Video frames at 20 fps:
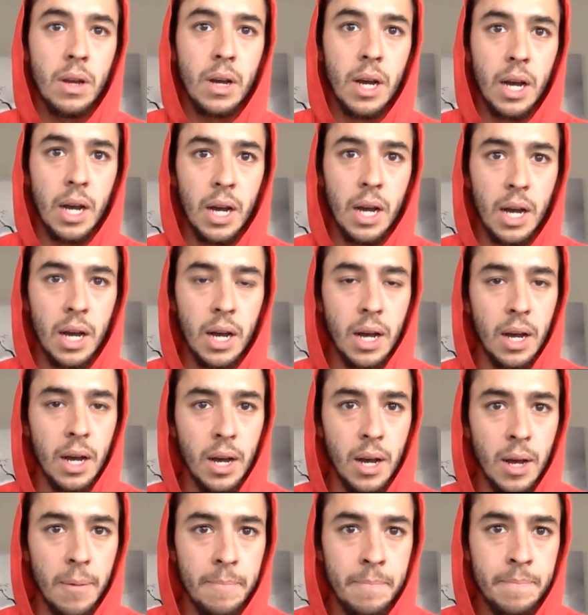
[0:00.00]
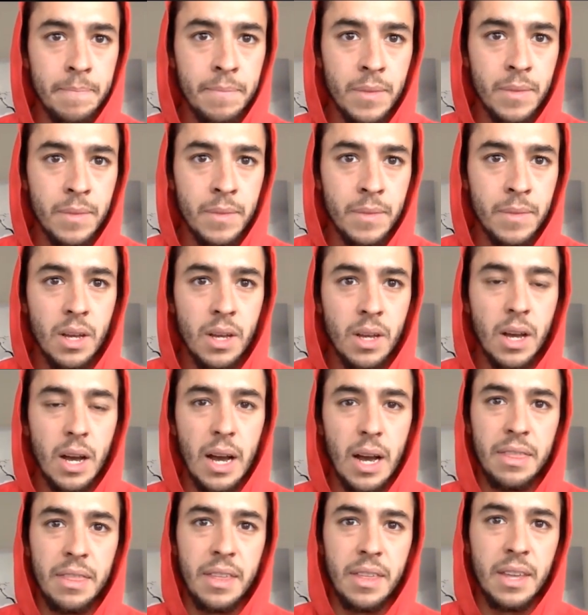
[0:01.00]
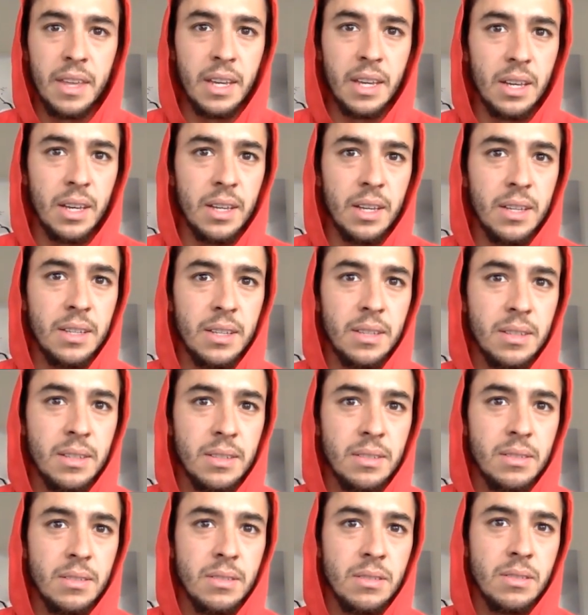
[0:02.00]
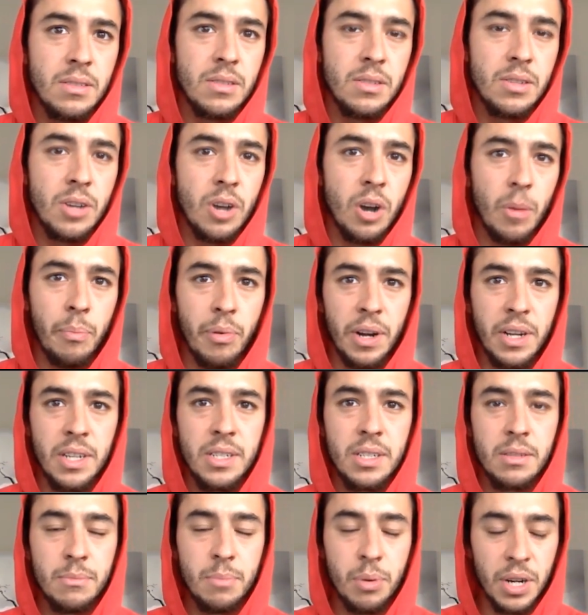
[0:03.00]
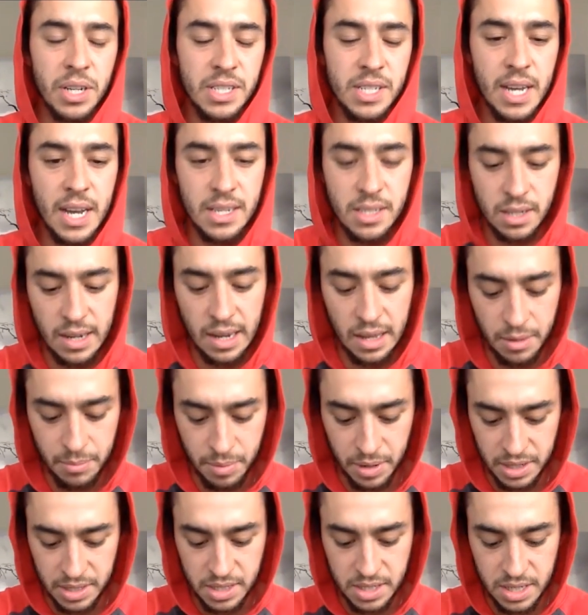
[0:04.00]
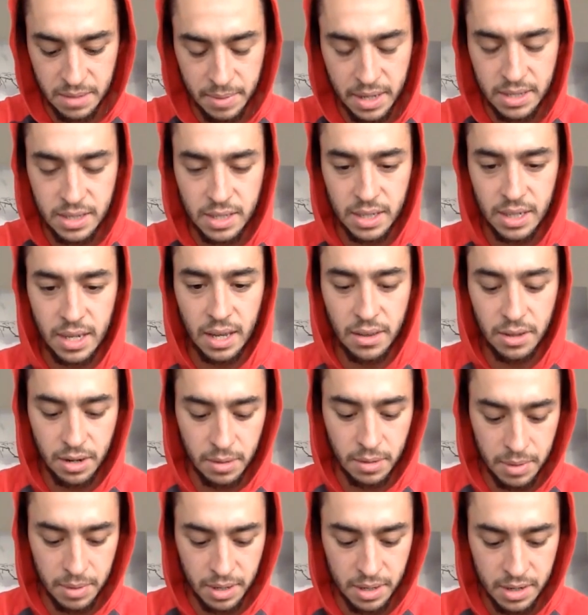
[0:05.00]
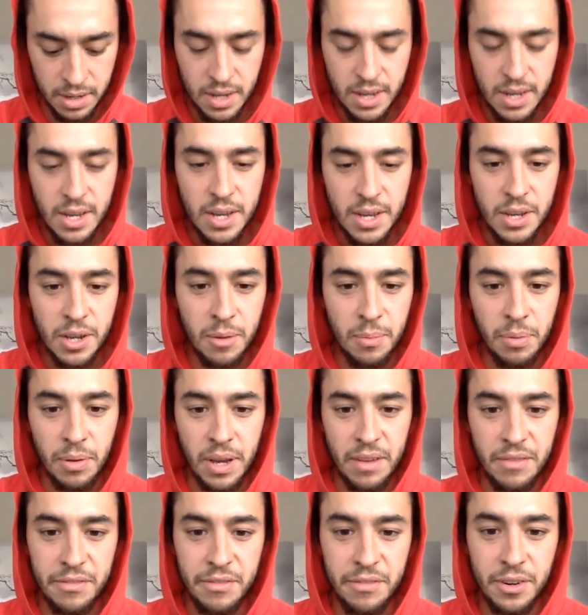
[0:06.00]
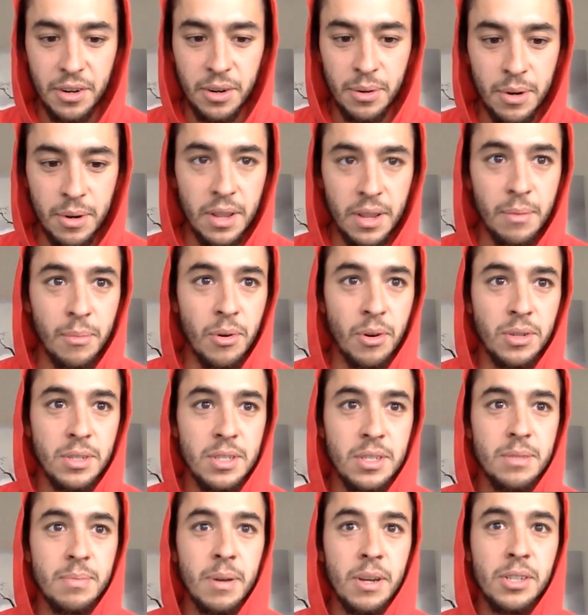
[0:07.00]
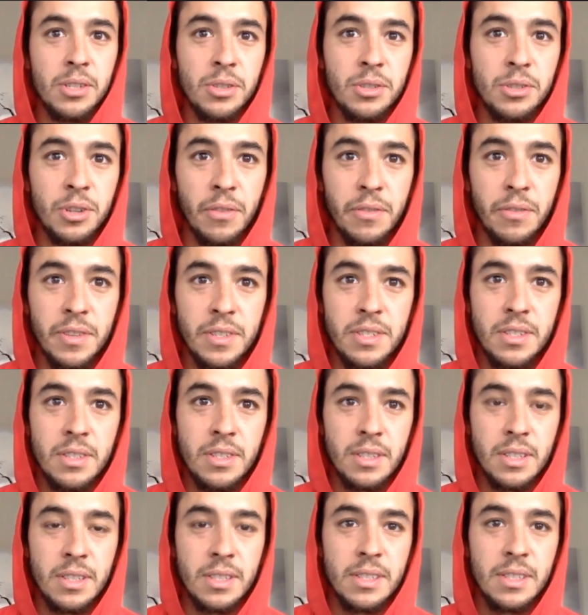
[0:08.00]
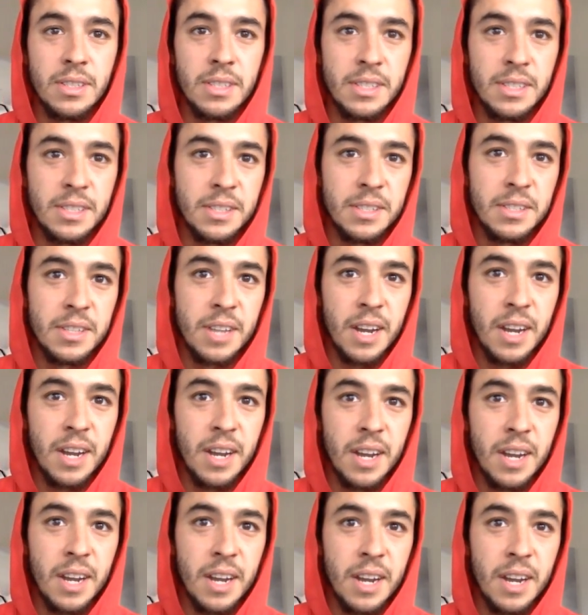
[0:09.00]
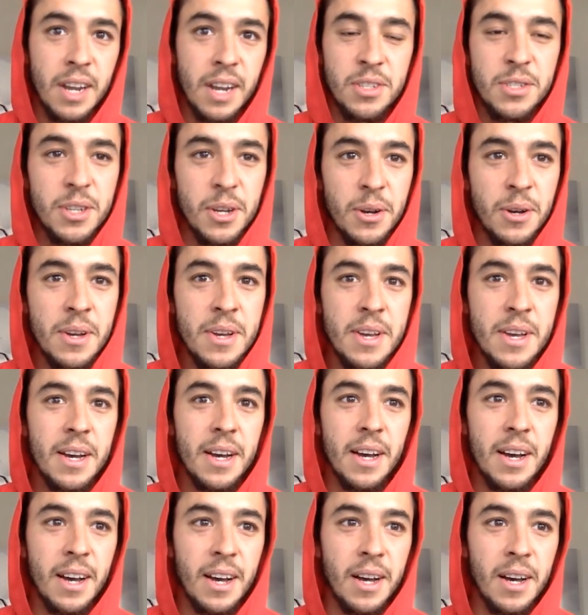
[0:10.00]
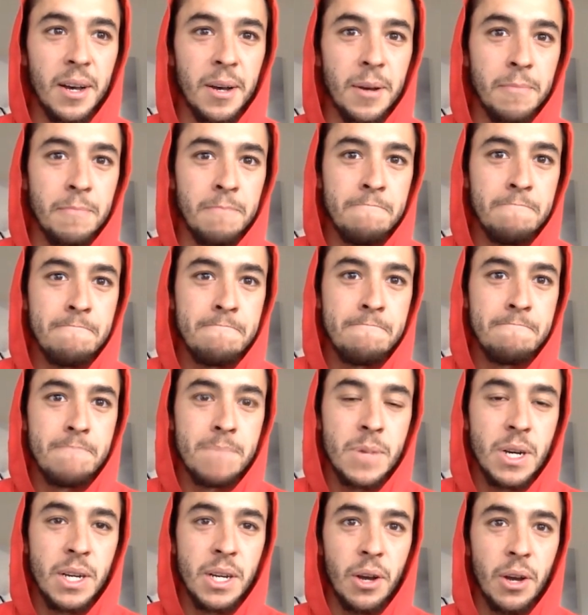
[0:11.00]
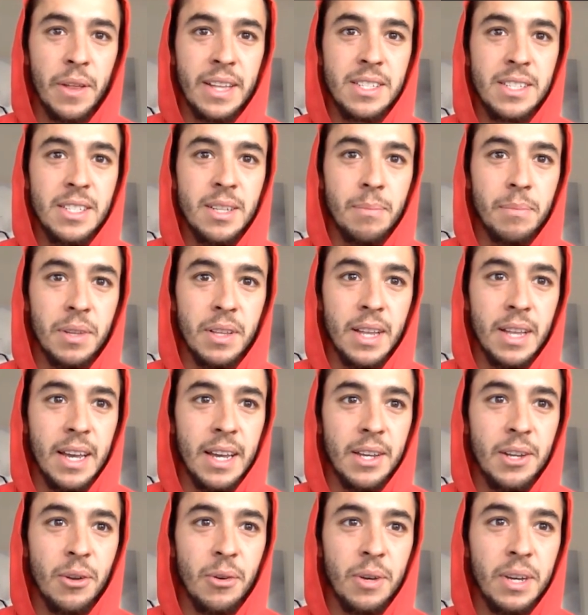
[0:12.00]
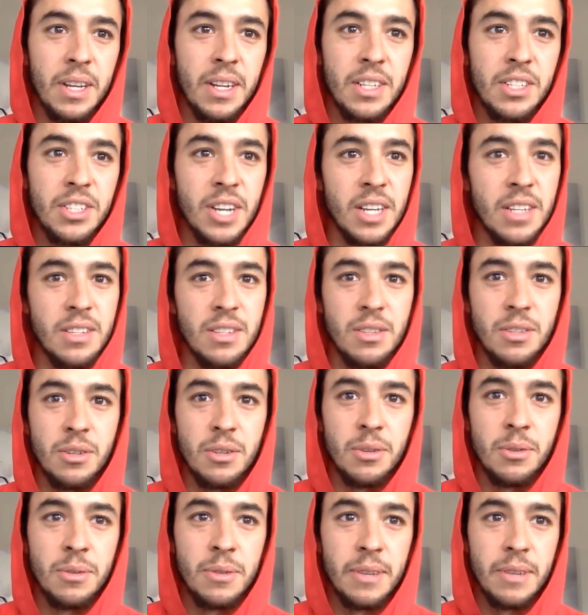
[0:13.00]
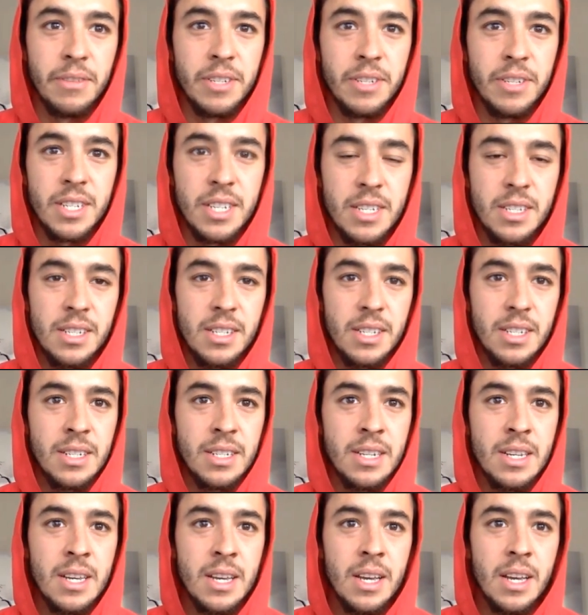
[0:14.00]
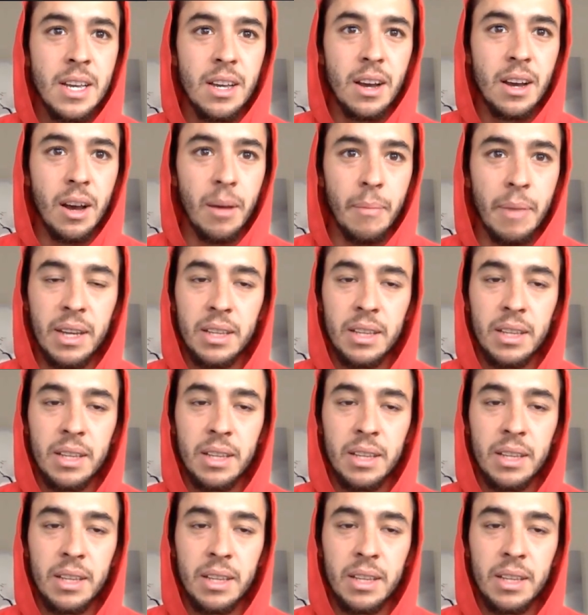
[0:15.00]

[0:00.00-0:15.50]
I think, you know, brings guys together, brings teammates together. I mean, you're playing for one of the most special trophies in, entire sport. So, you know, that's something that you don't get the chance to do every season, and